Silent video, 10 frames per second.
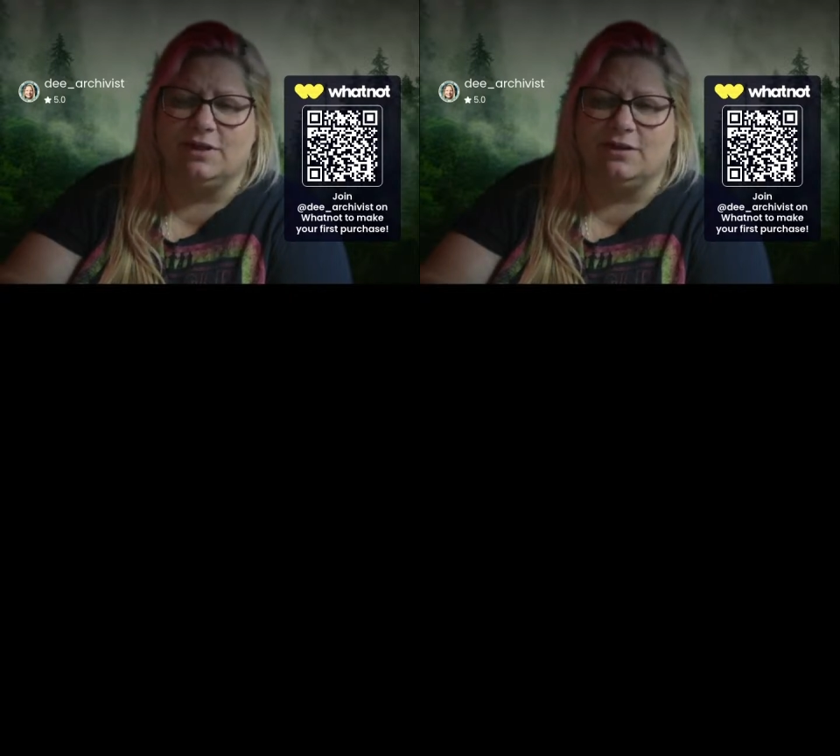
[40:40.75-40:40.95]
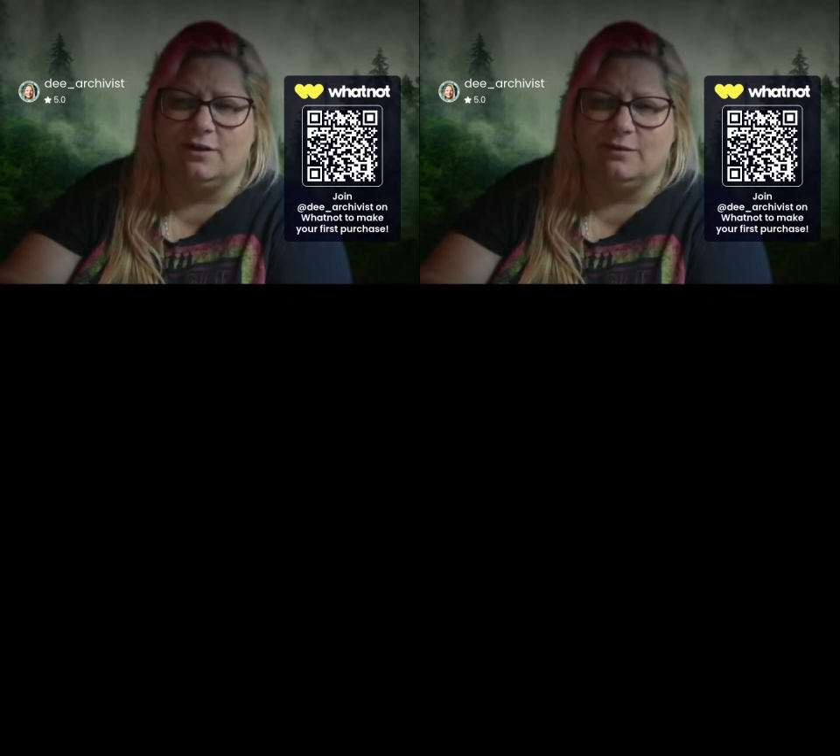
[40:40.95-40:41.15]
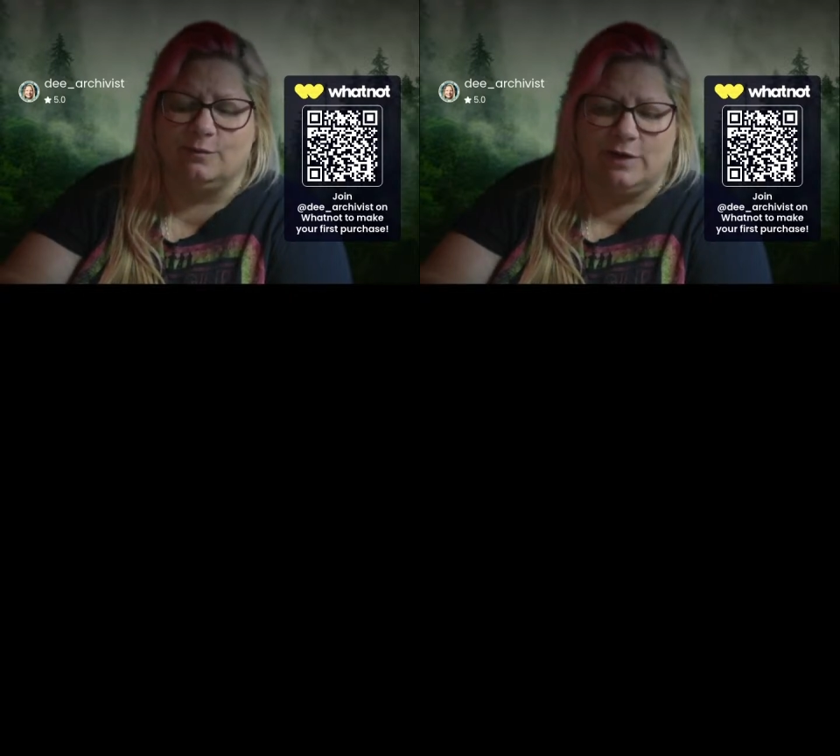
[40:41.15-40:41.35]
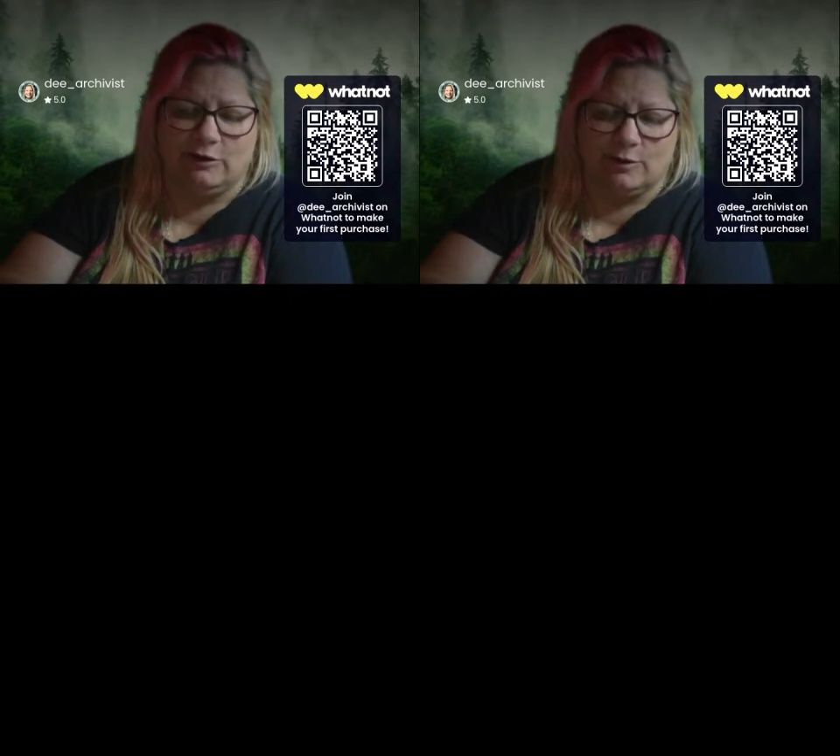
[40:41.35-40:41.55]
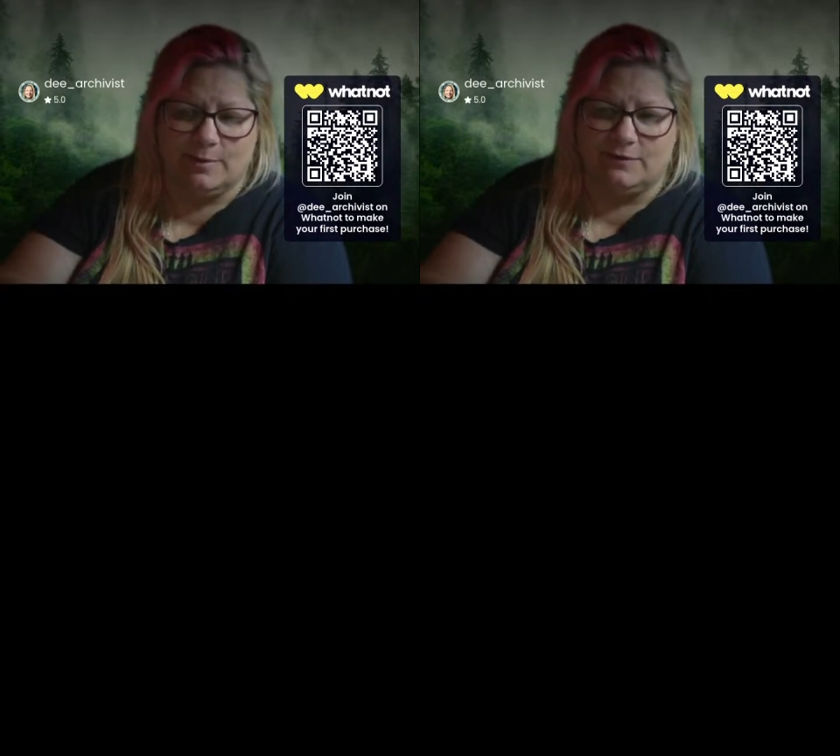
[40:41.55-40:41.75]
I don't wake her
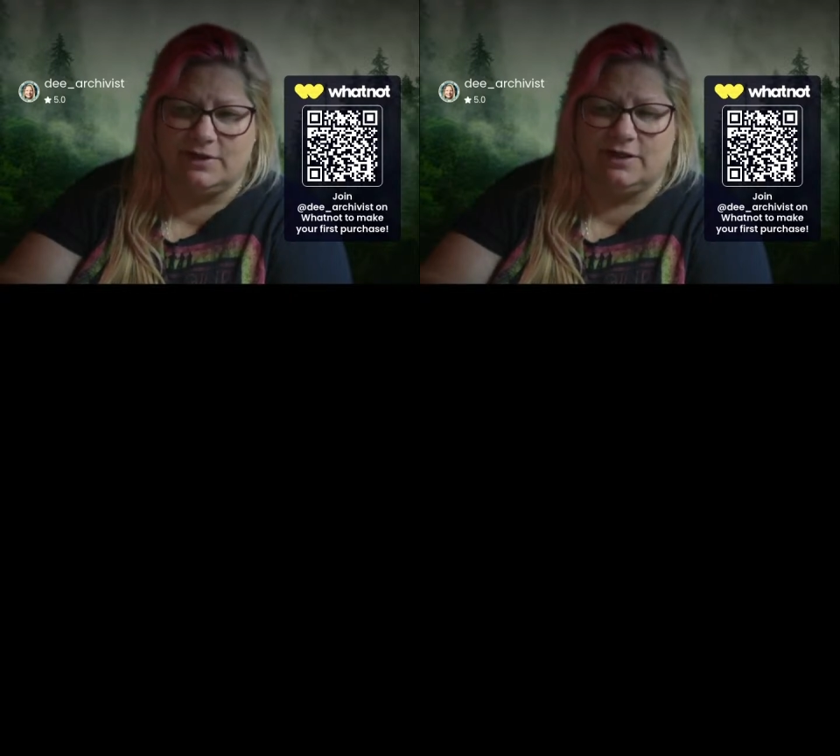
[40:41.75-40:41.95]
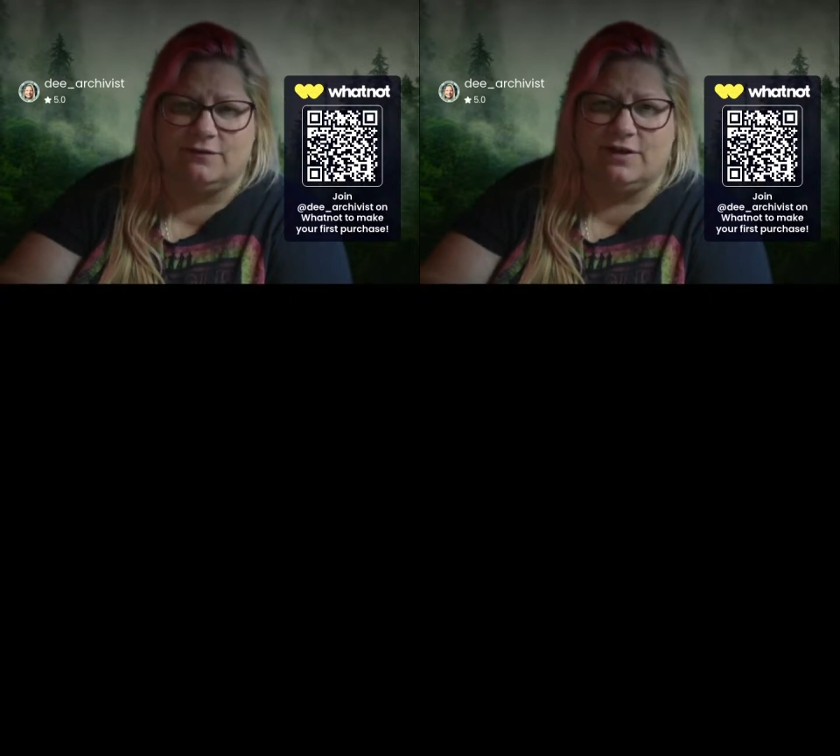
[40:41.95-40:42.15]
up every day at 5